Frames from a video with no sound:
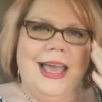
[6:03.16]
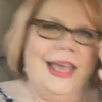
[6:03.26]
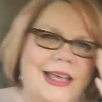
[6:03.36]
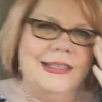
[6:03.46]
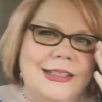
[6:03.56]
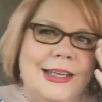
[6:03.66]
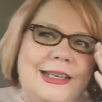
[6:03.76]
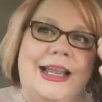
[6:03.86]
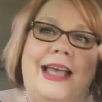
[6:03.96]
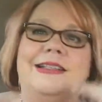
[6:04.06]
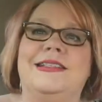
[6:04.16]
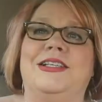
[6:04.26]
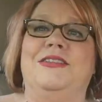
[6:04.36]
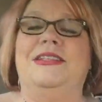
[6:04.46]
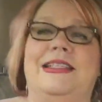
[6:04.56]
hat in
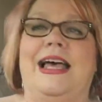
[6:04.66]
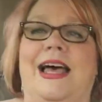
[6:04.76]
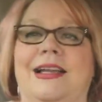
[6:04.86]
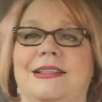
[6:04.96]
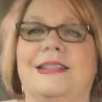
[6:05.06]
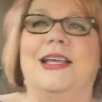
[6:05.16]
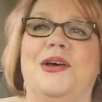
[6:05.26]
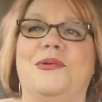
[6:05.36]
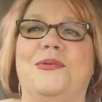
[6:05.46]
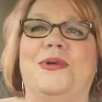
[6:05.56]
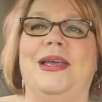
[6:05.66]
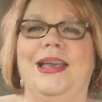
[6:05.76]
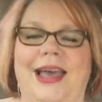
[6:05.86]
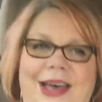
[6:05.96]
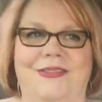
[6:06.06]
houndstooth design. And so
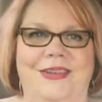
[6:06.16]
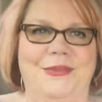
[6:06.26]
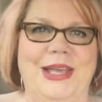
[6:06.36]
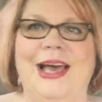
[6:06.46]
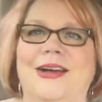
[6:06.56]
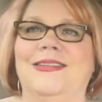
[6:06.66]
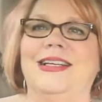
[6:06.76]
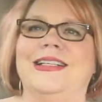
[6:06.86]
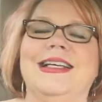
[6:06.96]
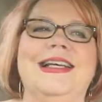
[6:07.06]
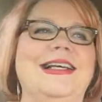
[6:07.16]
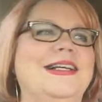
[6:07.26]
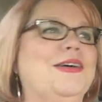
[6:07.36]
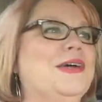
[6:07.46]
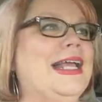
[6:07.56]
we have, we own it.
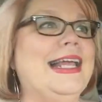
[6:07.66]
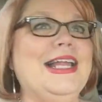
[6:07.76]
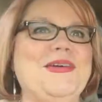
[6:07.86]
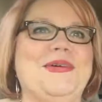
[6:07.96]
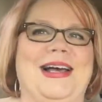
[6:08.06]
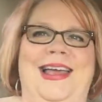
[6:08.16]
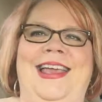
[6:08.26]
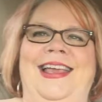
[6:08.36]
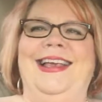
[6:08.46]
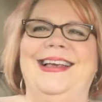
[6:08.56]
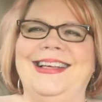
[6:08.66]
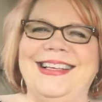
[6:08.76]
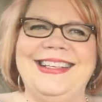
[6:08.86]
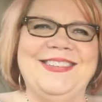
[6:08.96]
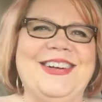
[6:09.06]
Anyway,
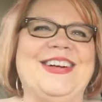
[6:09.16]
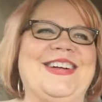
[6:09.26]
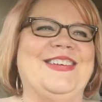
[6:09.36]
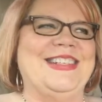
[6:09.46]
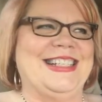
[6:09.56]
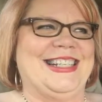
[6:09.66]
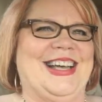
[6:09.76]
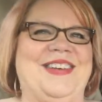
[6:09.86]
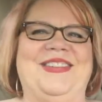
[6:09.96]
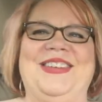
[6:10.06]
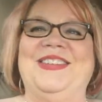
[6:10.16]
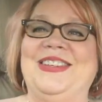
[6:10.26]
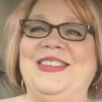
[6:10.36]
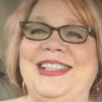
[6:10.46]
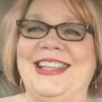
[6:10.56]
we're going shopping. We're
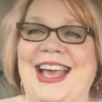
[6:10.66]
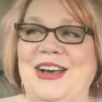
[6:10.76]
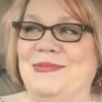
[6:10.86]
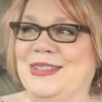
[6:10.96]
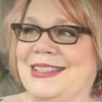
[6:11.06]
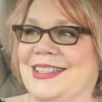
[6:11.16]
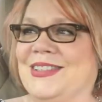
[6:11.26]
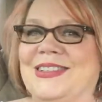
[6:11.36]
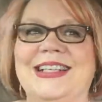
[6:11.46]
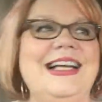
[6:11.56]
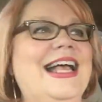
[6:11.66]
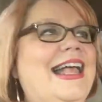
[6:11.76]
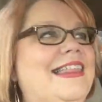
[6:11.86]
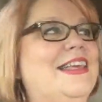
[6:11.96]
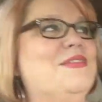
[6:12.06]
going to the Apple Store.
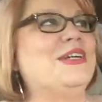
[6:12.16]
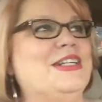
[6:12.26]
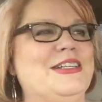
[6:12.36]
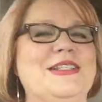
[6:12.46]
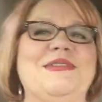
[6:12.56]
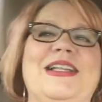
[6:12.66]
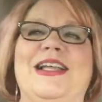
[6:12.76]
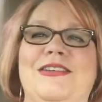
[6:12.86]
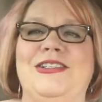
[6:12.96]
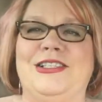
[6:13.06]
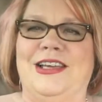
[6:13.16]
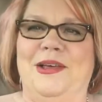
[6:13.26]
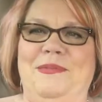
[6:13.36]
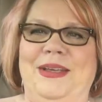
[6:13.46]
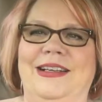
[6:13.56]
Then we're going to do some clothes
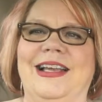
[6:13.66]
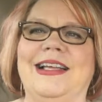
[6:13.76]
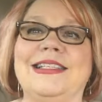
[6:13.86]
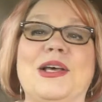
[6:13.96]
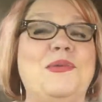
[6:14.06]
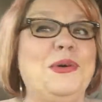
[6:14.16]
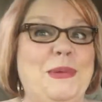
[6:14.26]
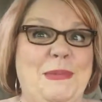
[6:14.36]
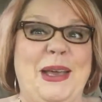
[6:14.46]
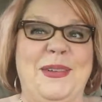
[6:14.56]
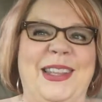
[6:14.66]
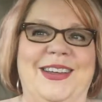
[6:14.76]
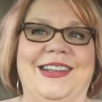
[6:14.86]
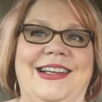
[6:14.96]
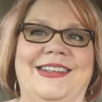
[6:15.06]
shopping. And so we'll be back with
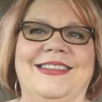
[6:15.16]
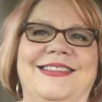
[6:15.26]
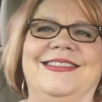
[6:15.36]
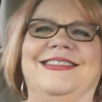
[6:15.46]
y'all later.